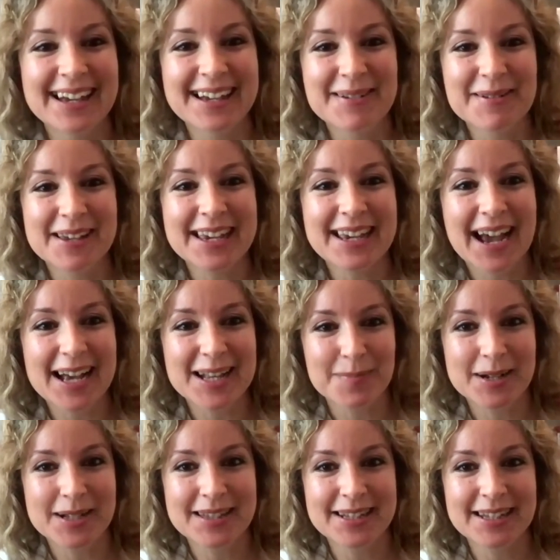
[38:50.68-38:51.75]
uh, key
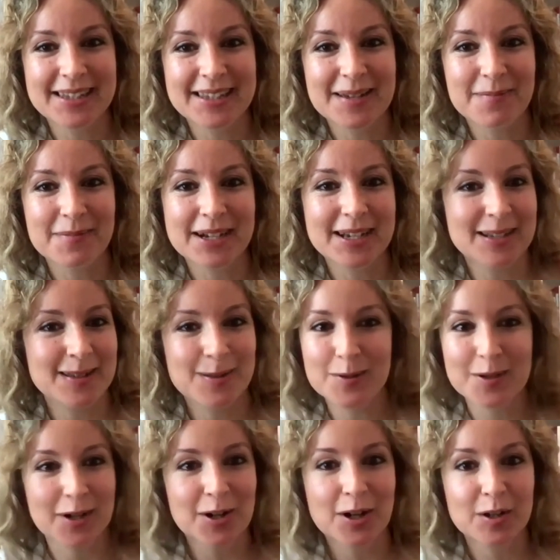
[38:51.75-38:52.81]
aspects in the team because
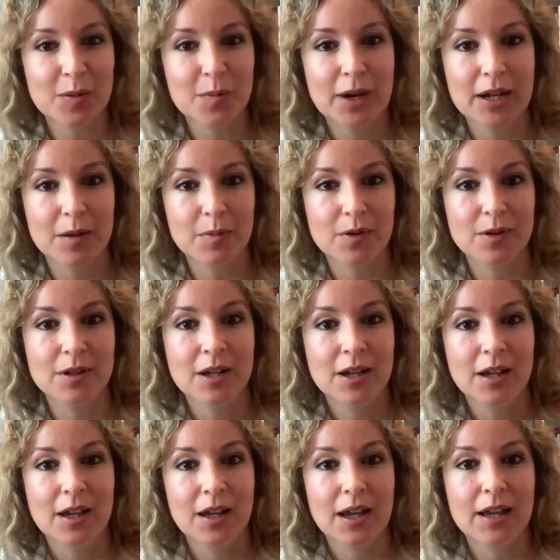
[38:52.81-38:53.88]
those are not compatible.
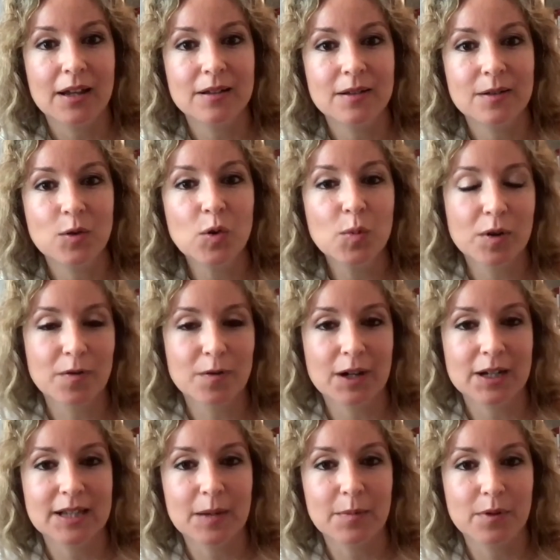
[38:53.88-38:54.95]
And Uber, for
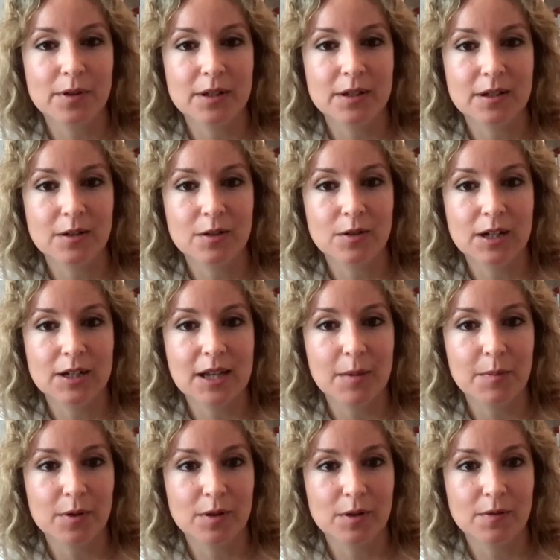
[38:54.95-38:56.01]
example, is a good
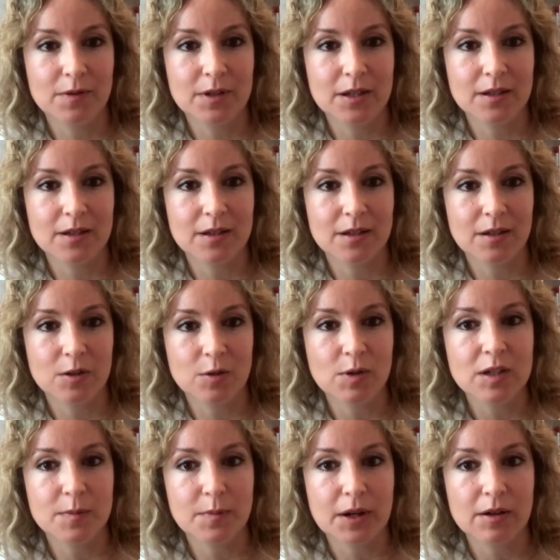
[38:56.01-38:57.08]
example of this
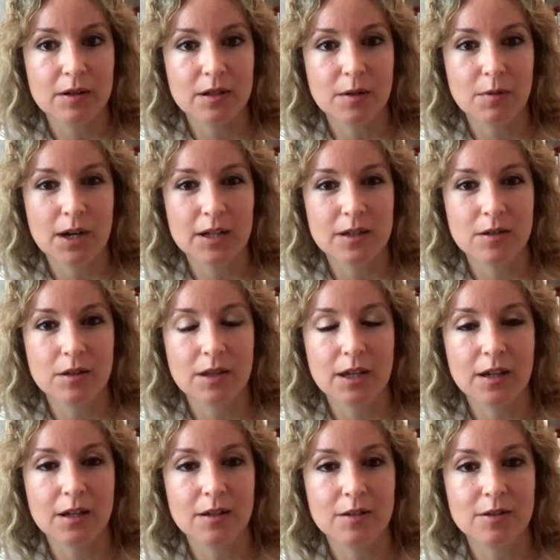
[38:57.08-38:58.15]
transparency, right? So
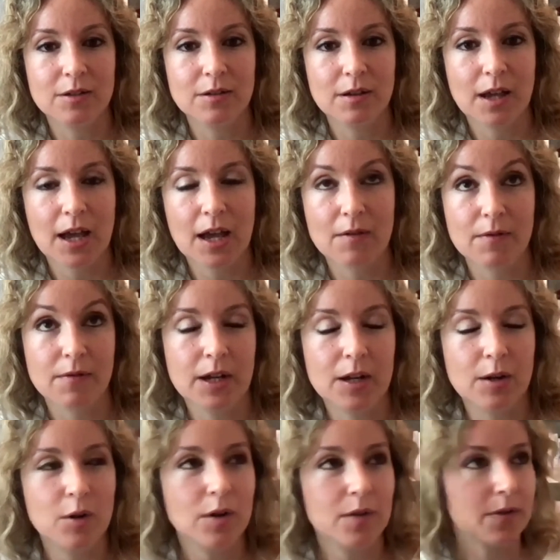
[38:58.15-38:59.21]
they used to have, I
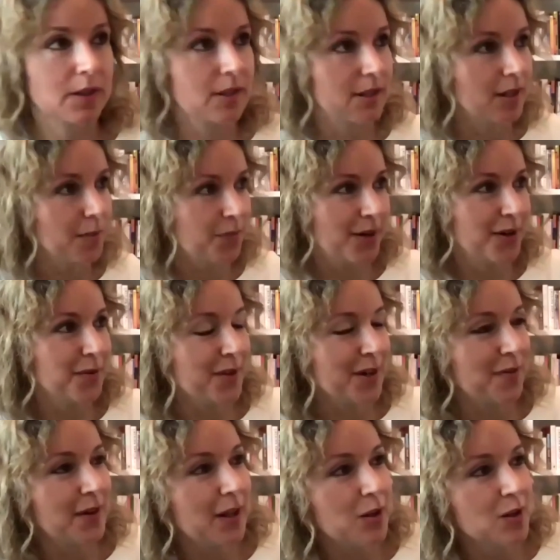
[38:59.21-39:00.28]
don't know if it's still part of
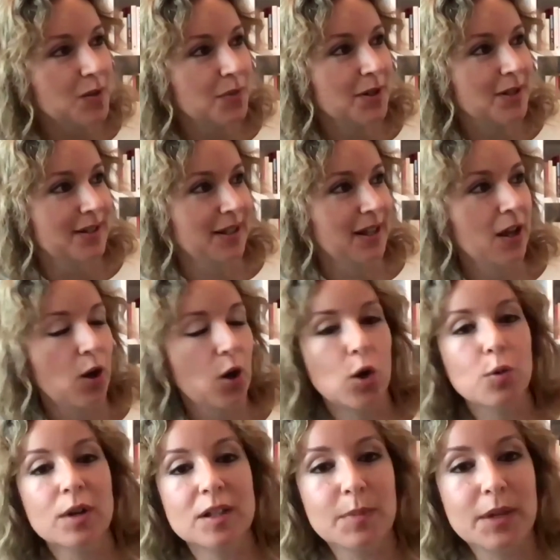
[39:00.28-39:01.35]
their values, but
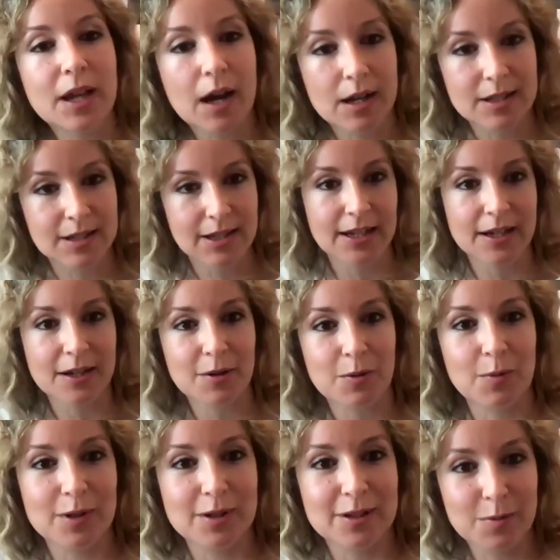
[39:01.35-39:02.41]
always be hustling
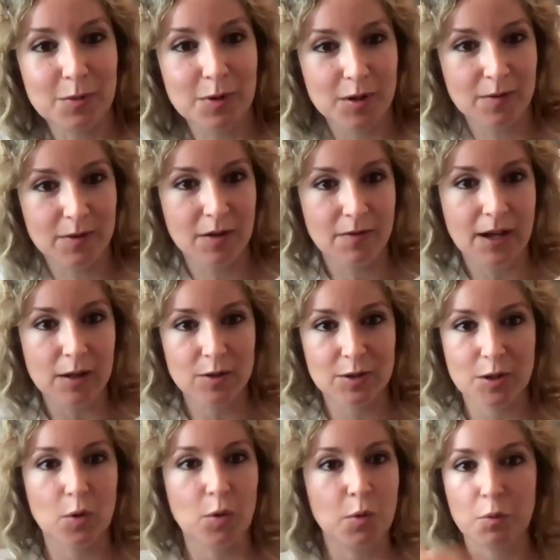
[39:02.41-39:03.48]
was one of their
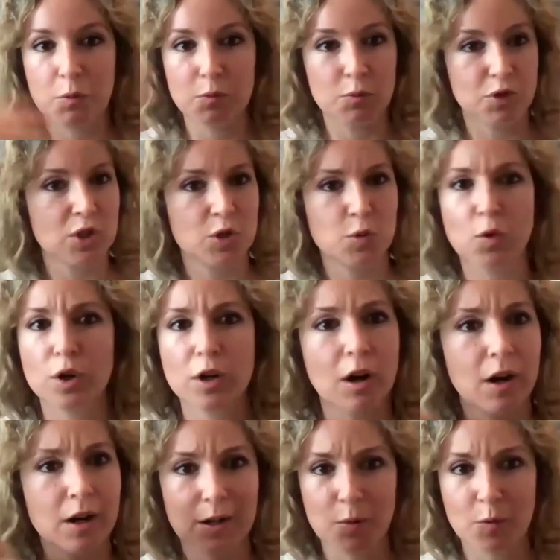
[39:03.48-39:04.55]
values. So just work
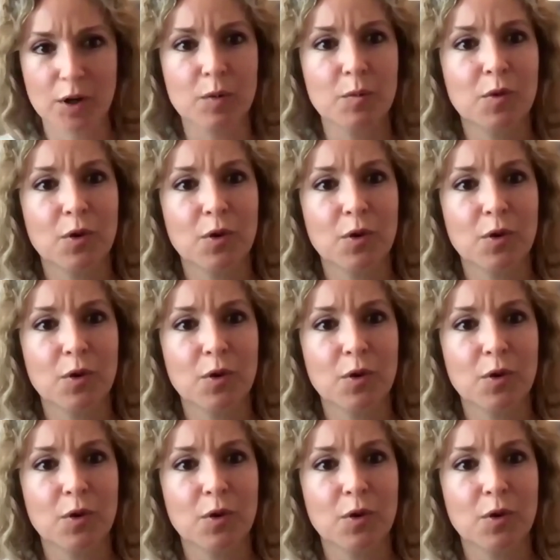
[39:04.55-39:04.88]
harder, work